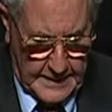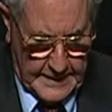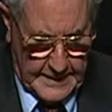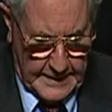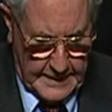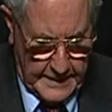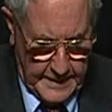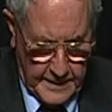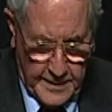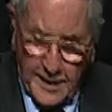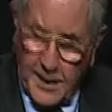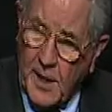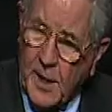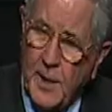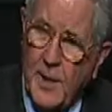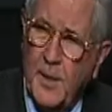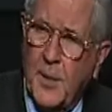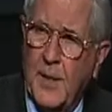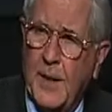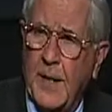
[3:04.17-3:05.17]
And then the
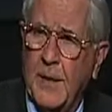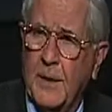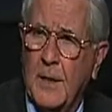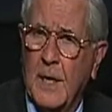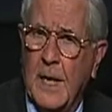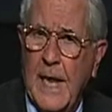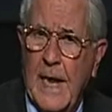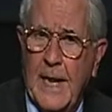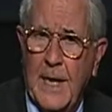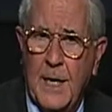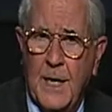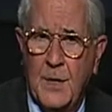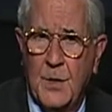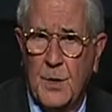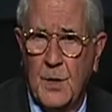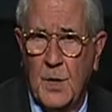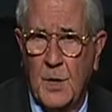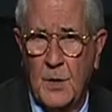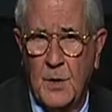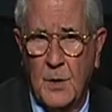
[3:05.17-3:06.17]
other thing, the lighting
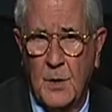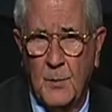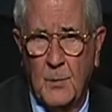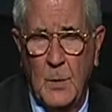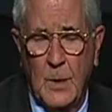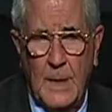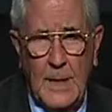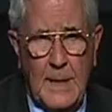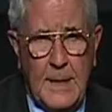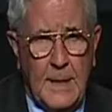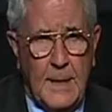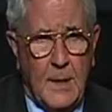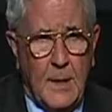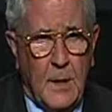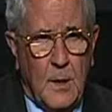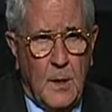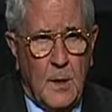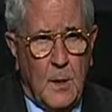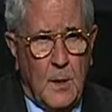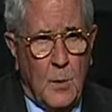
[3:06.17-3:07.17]
system,
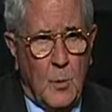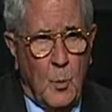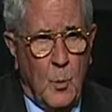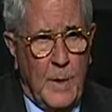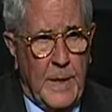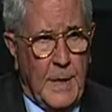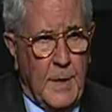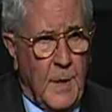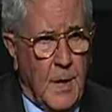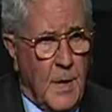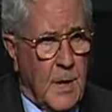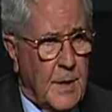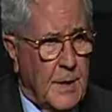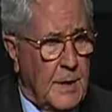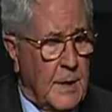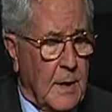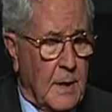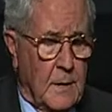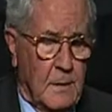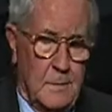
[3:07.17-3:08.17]
we
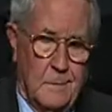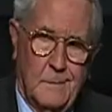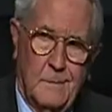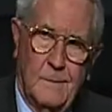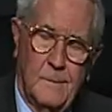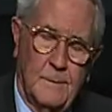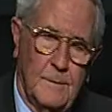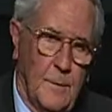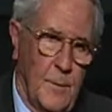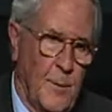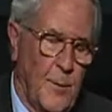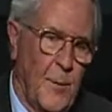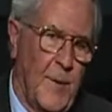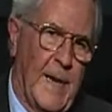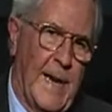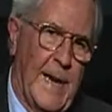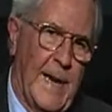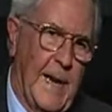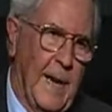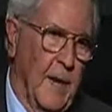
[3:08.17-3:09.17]
looked at
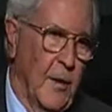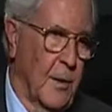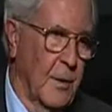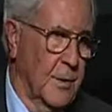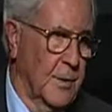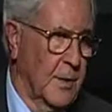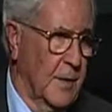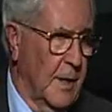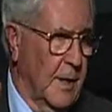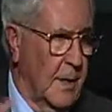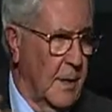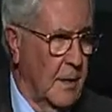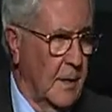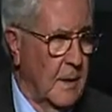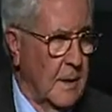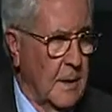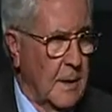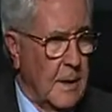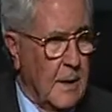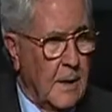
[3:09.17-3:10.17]
flares and
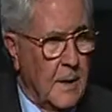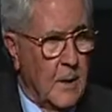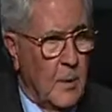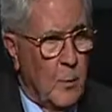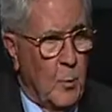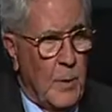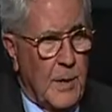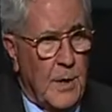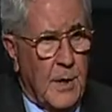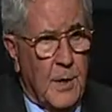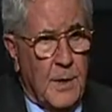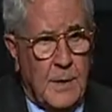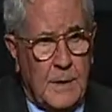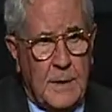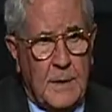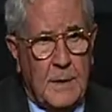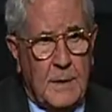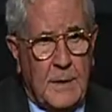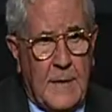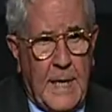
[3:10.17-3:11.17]
we looked
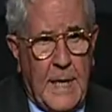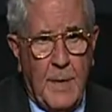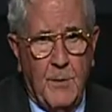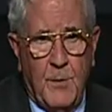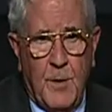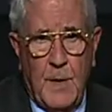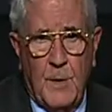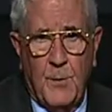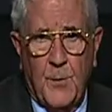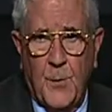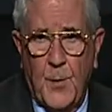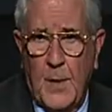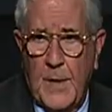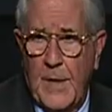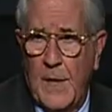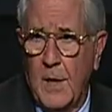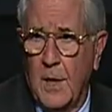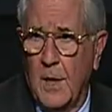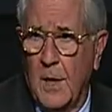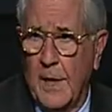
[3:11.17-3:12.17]
at Navy
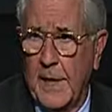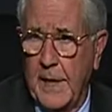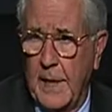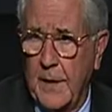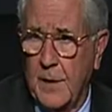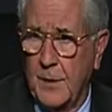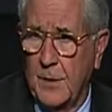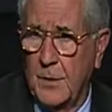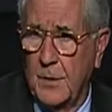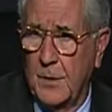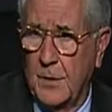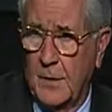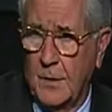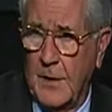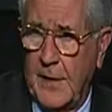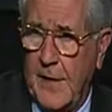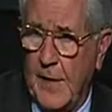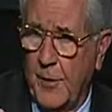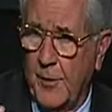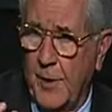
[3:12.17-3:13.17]
Fresnel lens
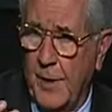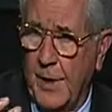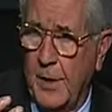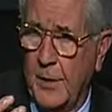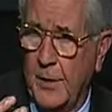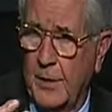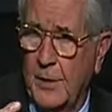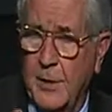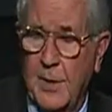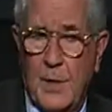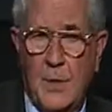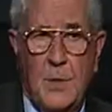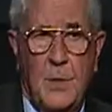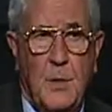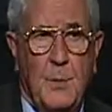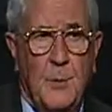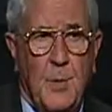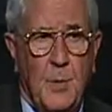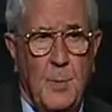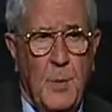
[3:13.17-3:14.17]
carrier
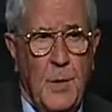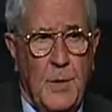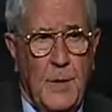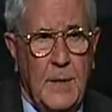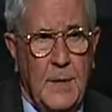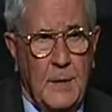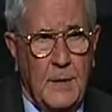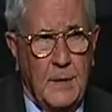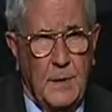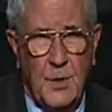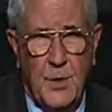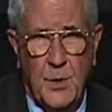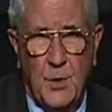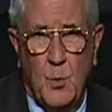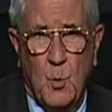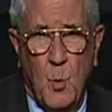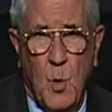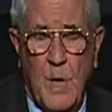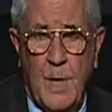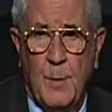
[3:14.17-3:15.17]
systems, but it
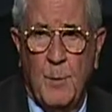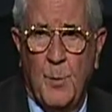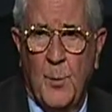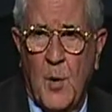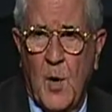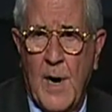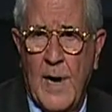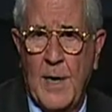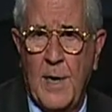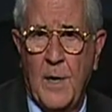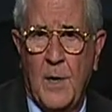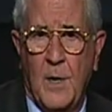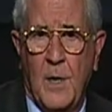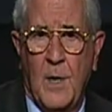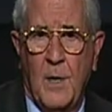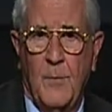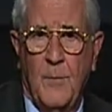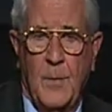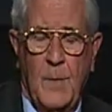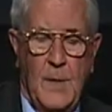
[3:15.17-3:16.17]
just wasn't bright
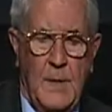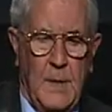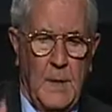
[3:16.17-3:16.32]
enough,